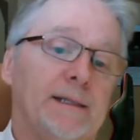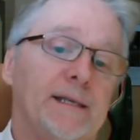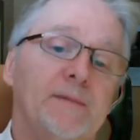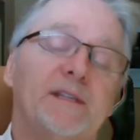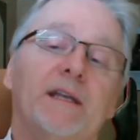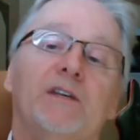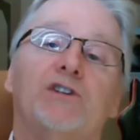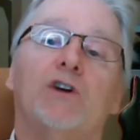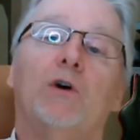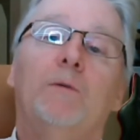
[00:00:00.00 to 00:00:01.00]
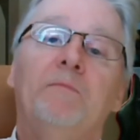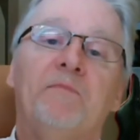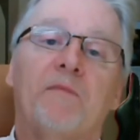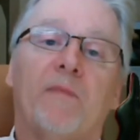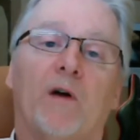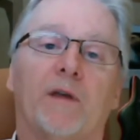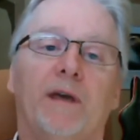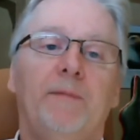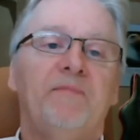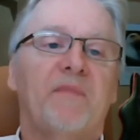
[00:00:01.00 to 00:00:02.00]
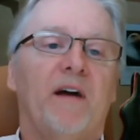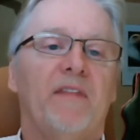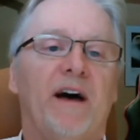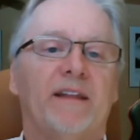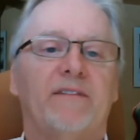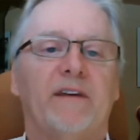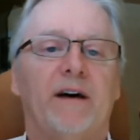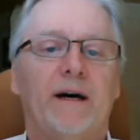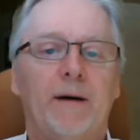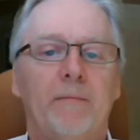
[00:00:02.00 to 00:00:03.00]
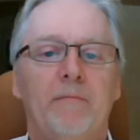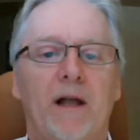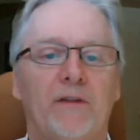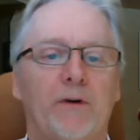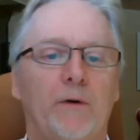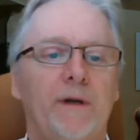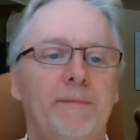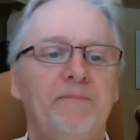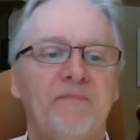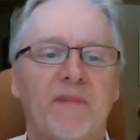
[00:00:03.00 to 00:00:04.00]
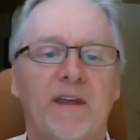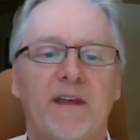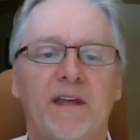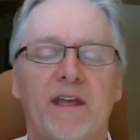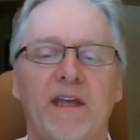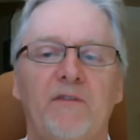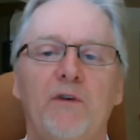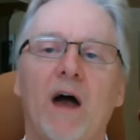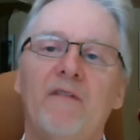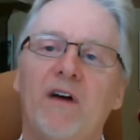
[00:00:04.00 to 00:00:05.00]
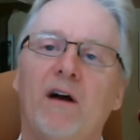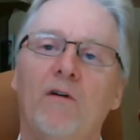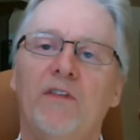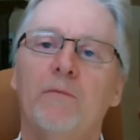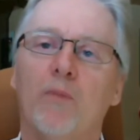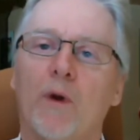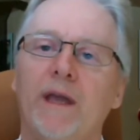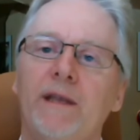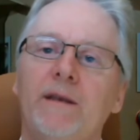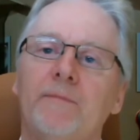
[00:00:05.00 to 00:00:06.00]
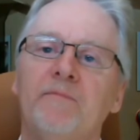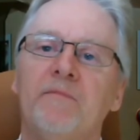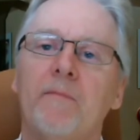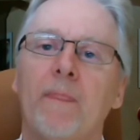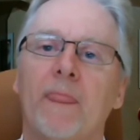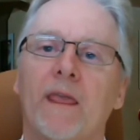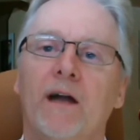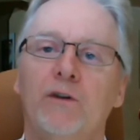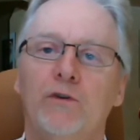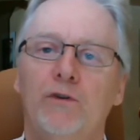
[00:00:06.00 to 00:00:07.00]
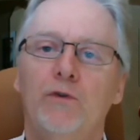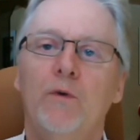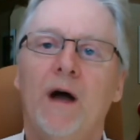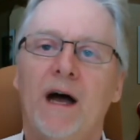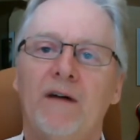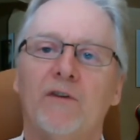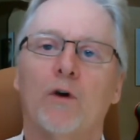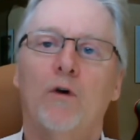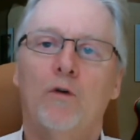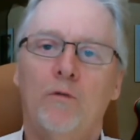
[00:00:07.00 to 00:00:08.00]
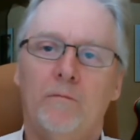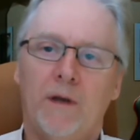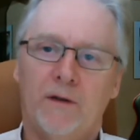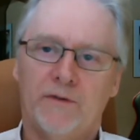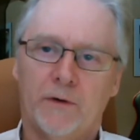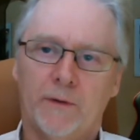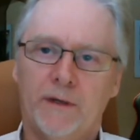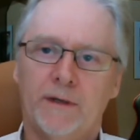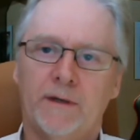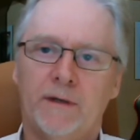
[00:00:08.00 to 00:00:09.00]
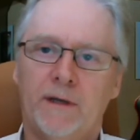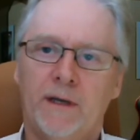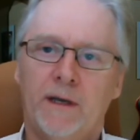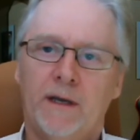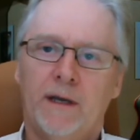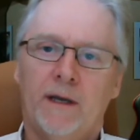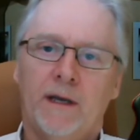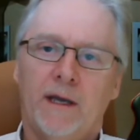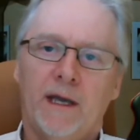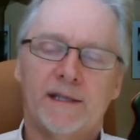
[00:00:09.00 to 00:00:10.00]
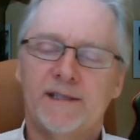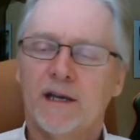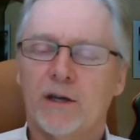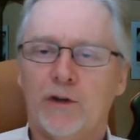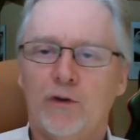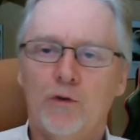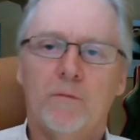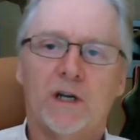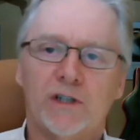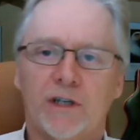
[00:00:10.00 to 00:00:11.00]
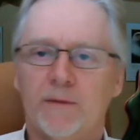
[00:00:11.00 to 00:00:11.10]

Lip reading: Some studies show, okay, that melatonin, if you have a healthy brain and you do have your own melatonin, it's not going to do much at